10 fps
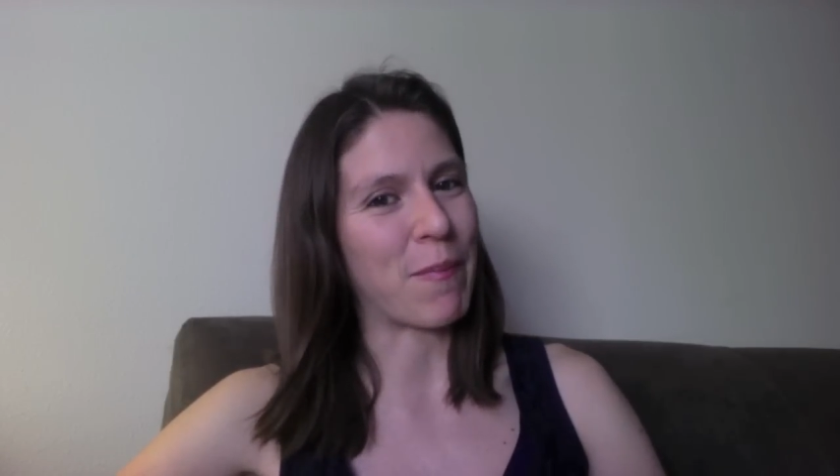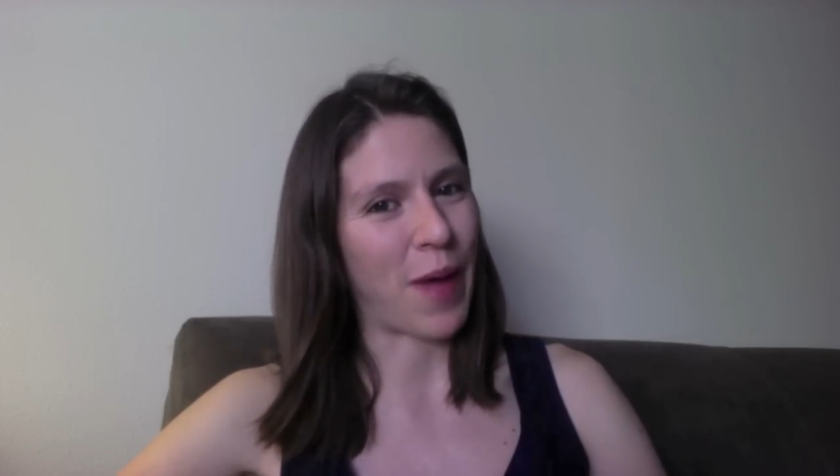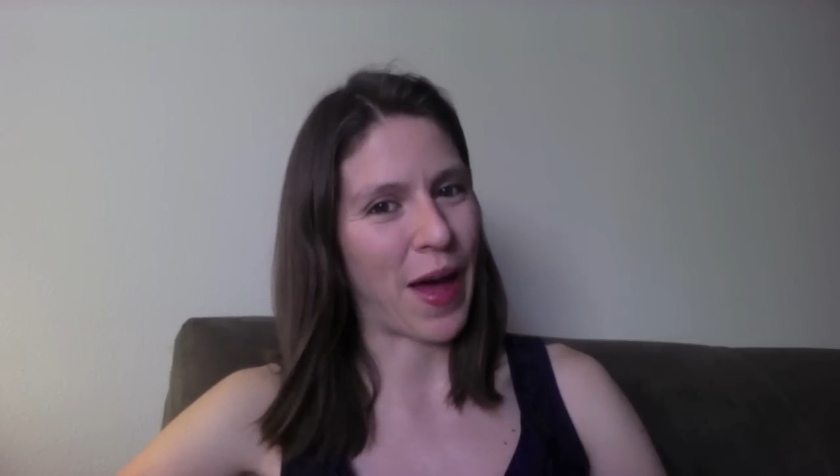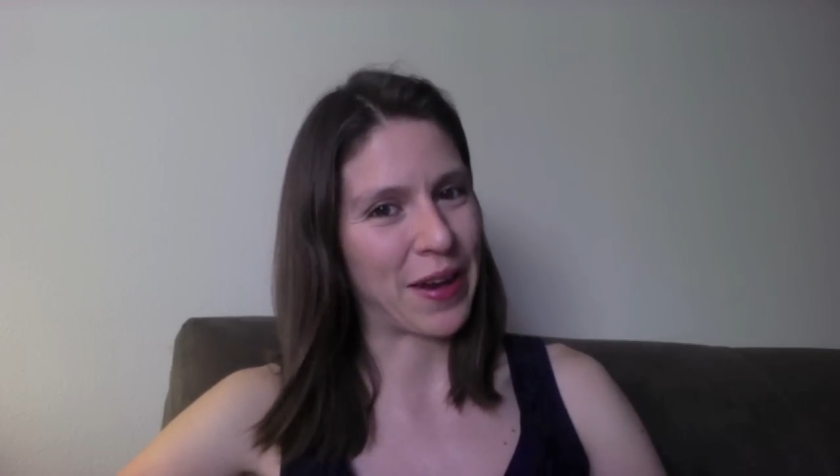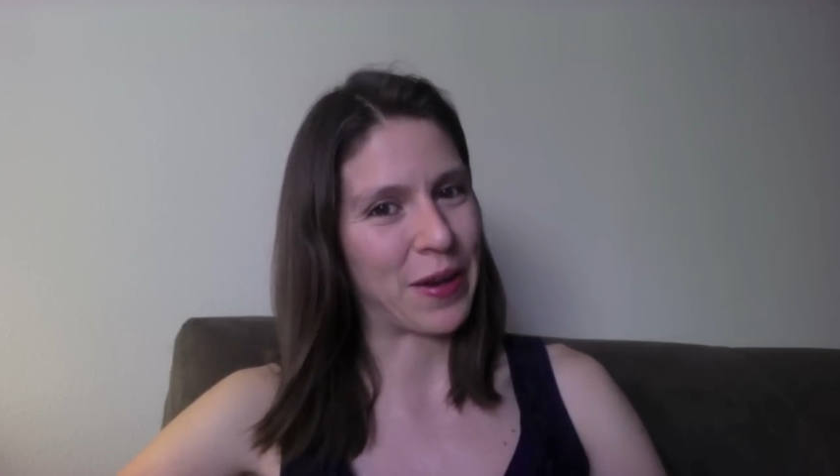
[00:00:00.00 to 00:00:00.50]

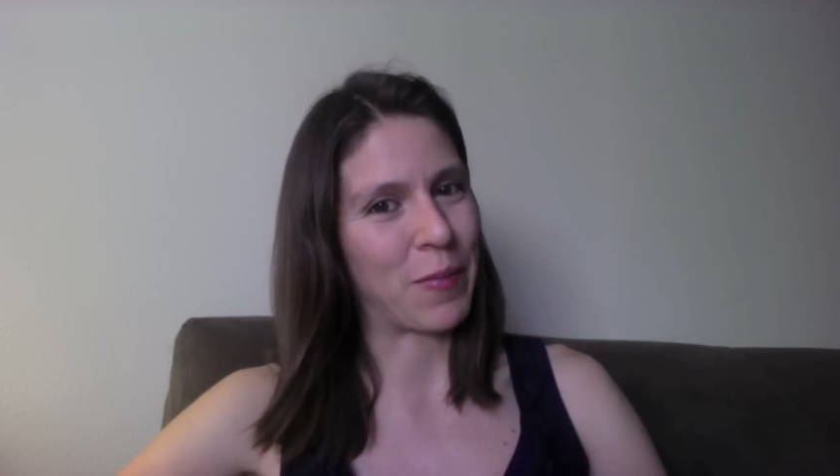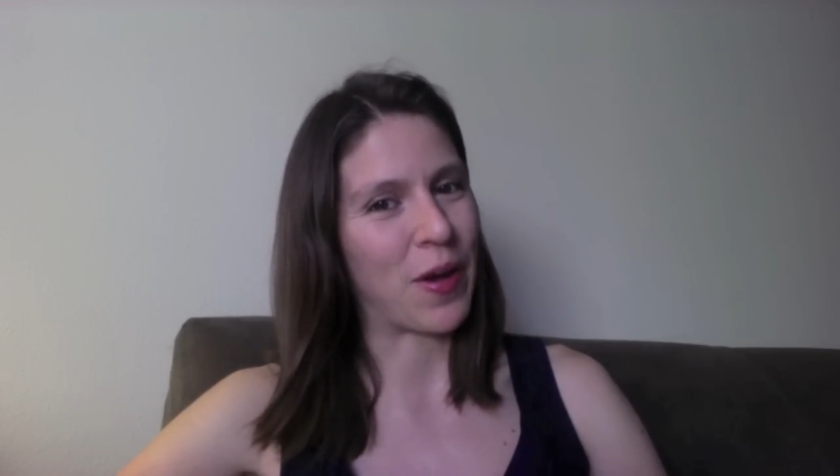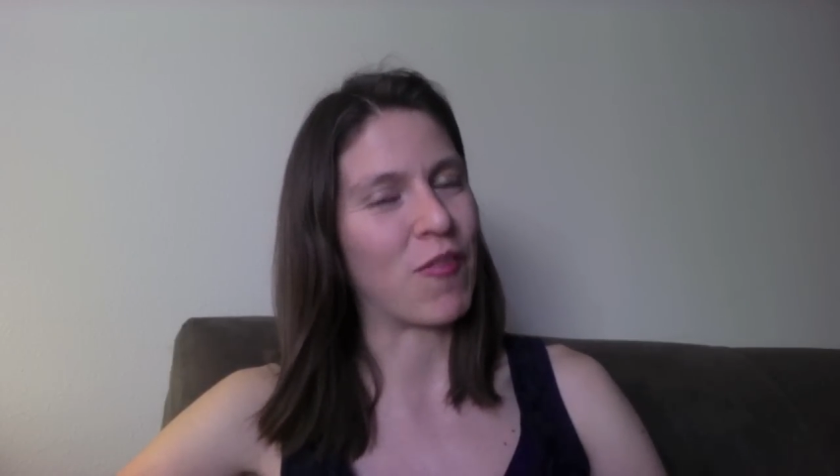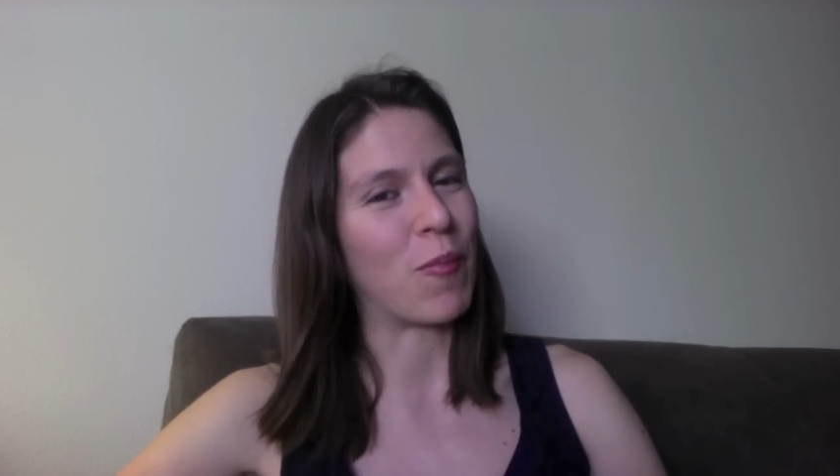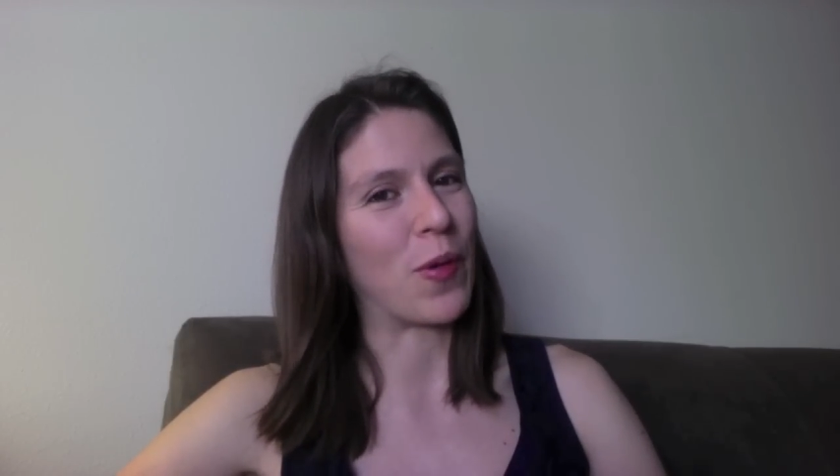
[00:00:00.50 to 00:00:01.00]
bottom
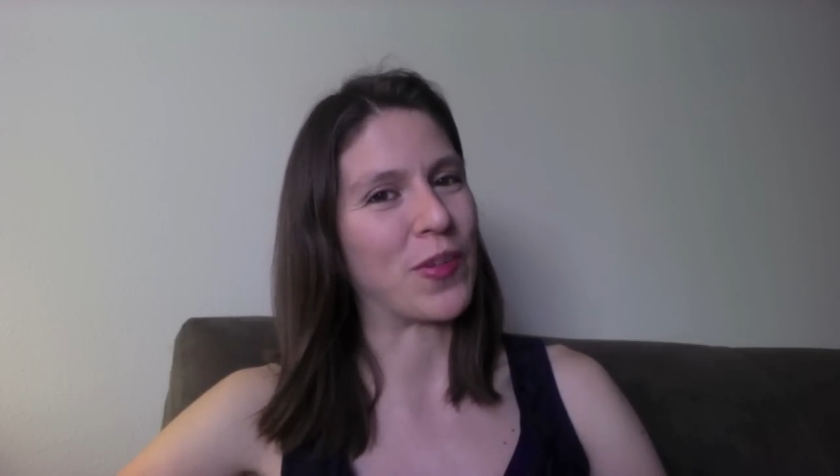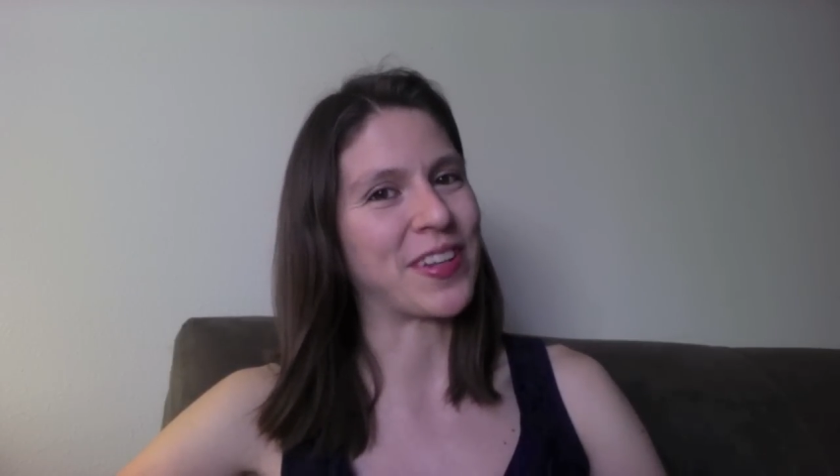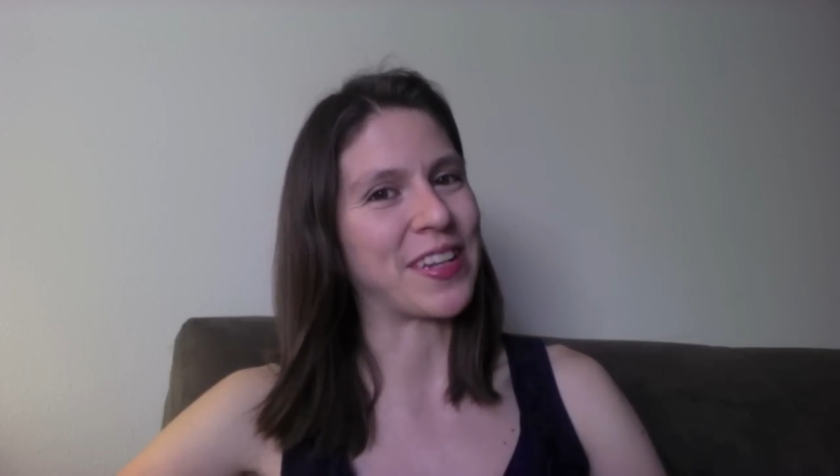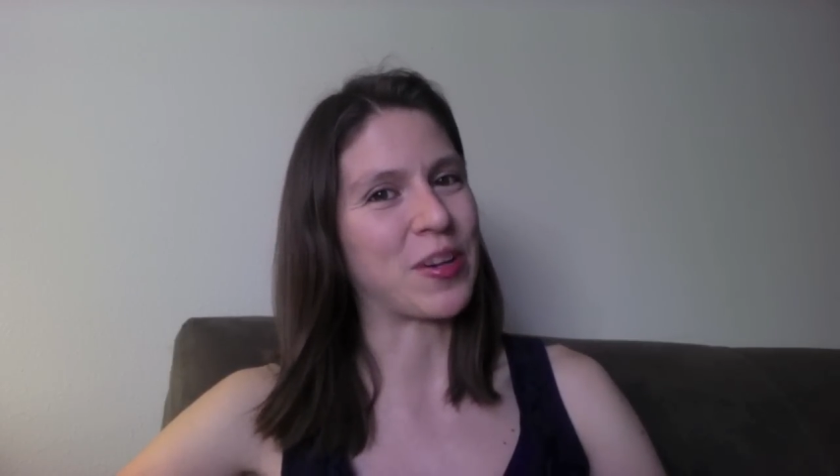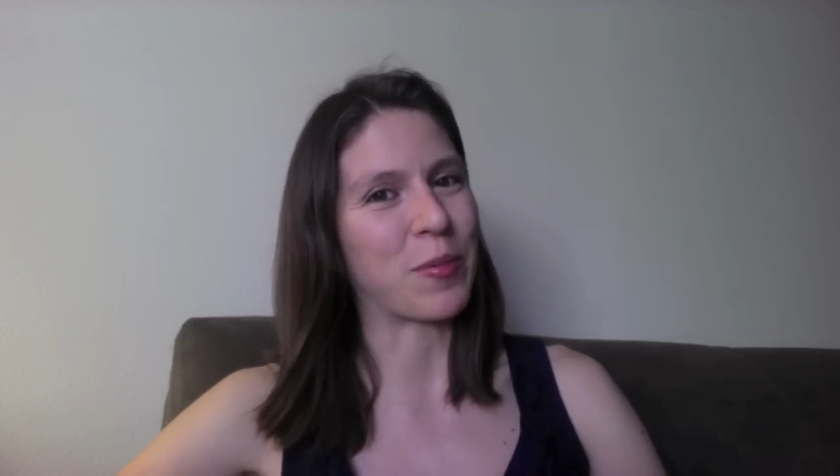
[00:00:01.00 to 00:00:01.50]
of most
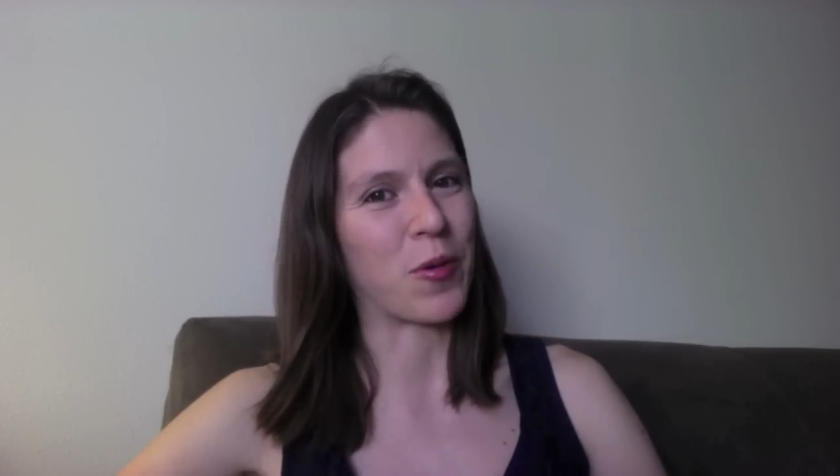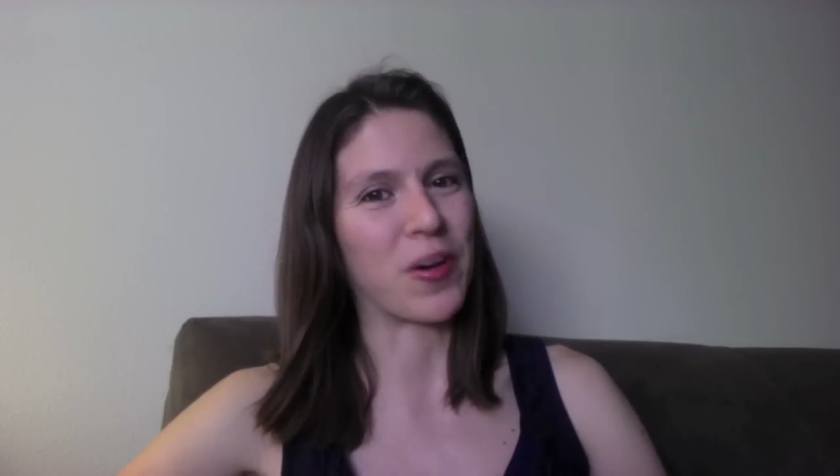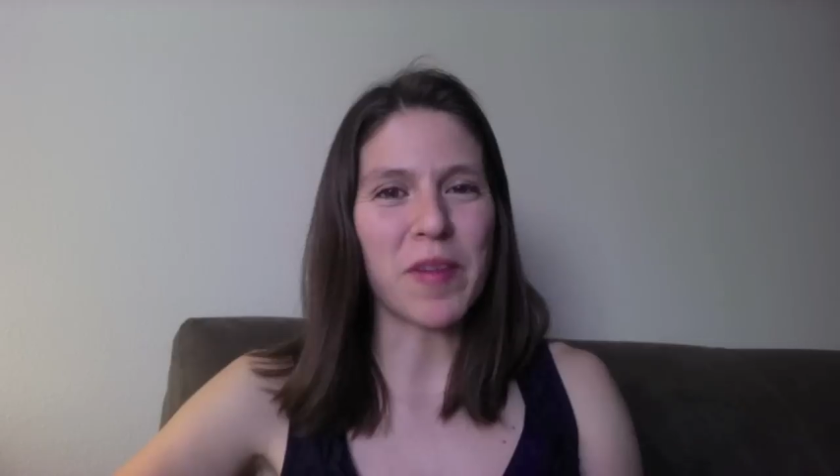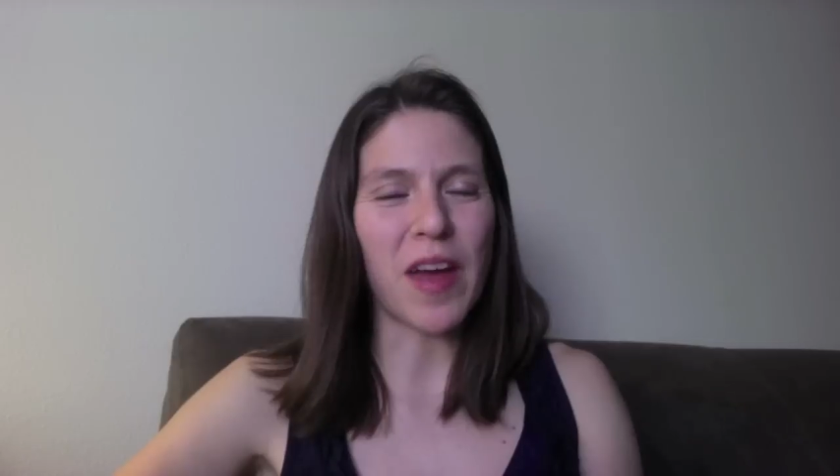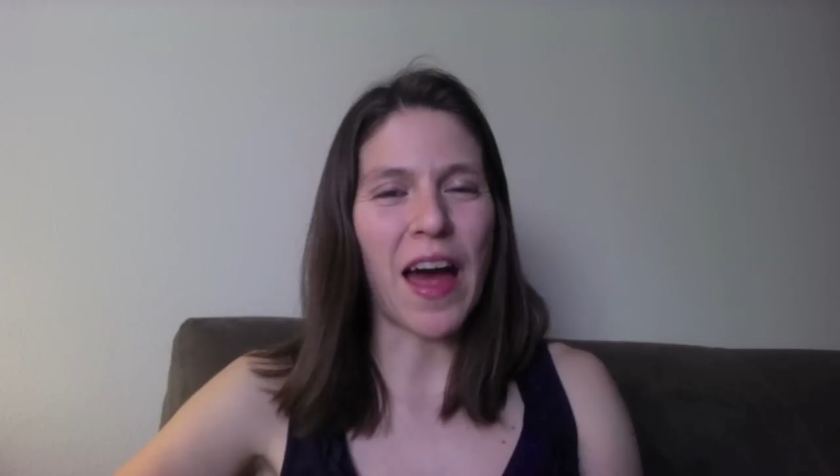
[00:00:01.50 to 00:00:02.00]
leaderboards.